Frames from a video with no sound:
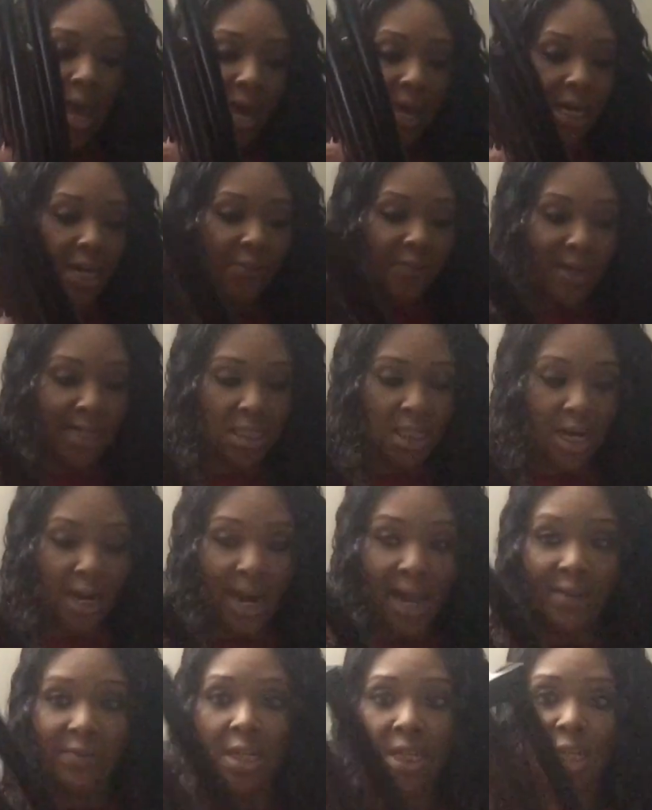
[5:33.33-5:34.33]
And if I start
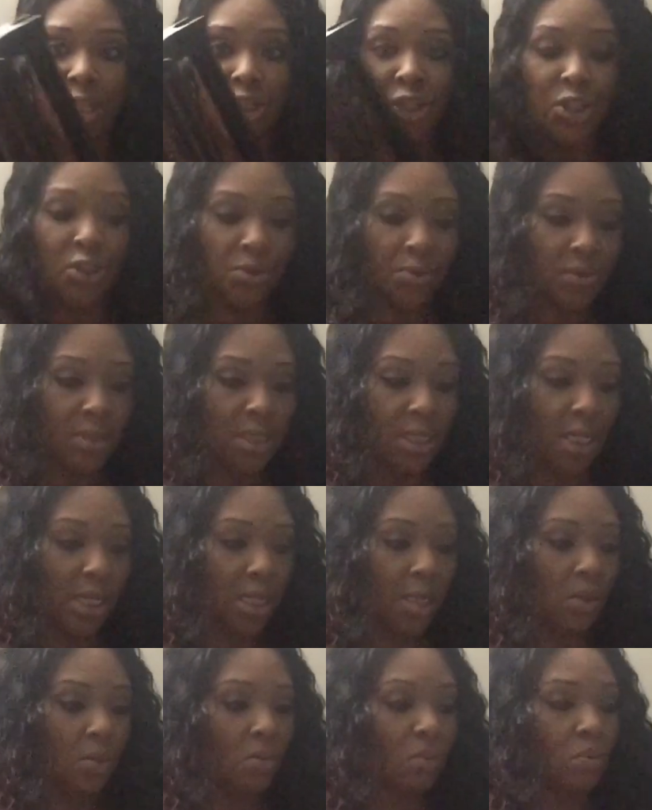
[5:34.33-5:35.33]
having issues,
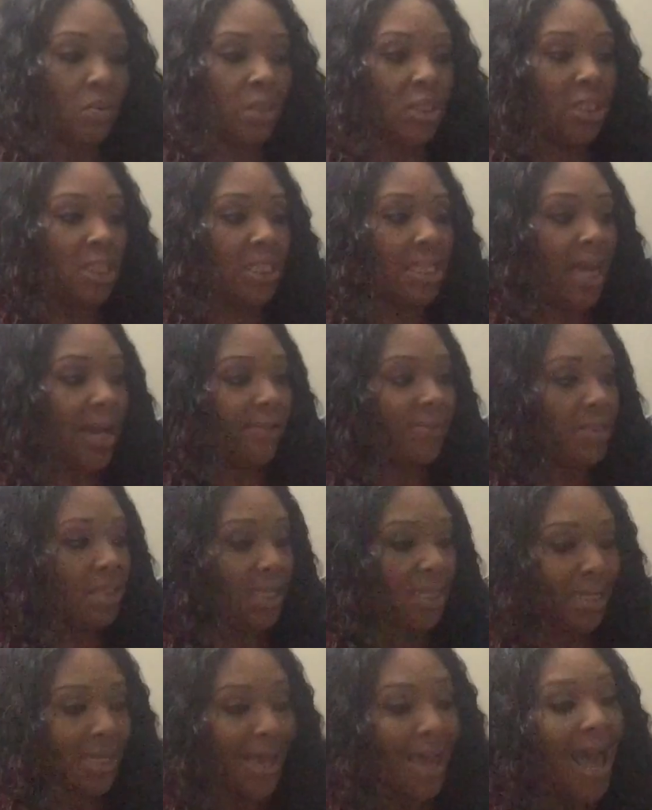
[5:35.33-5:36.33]
then we'll just have
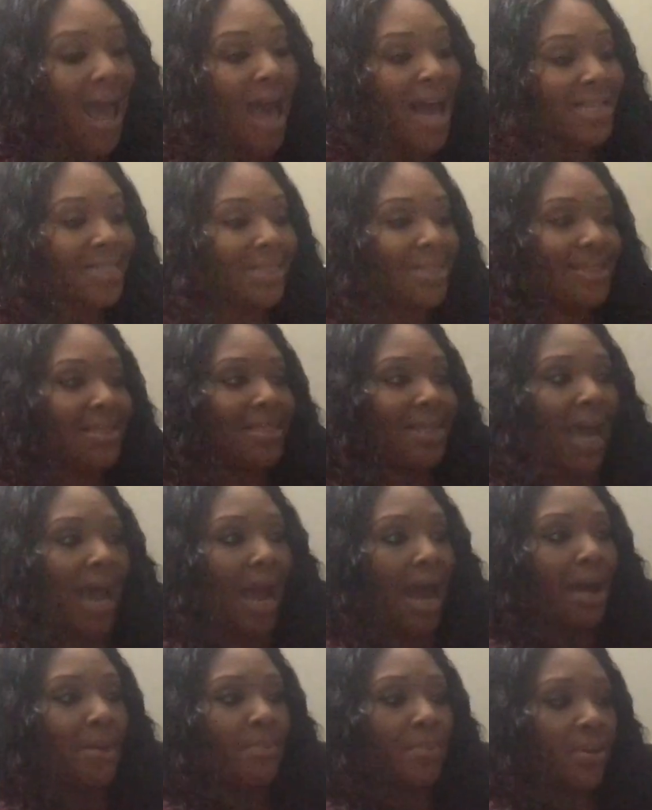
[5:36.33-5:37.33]
to
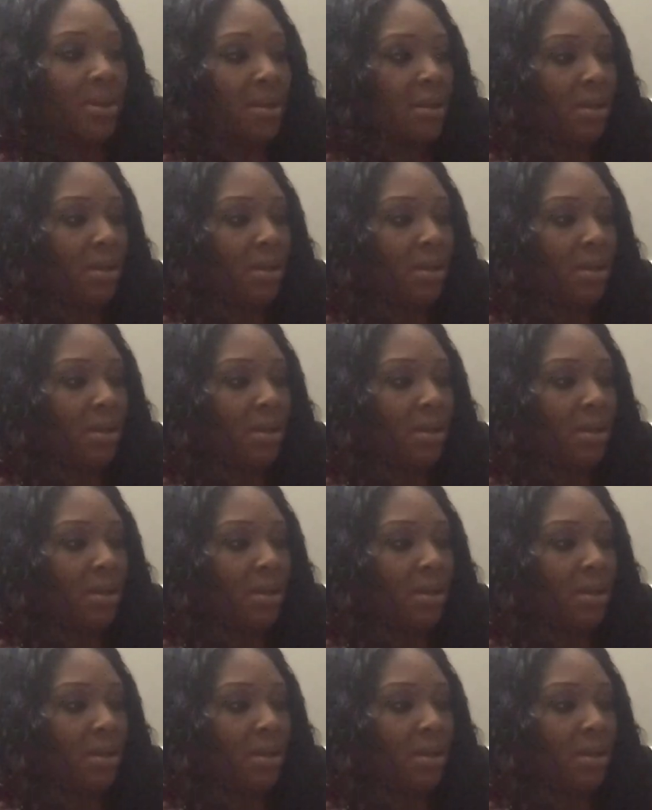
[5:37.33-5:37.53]
stop.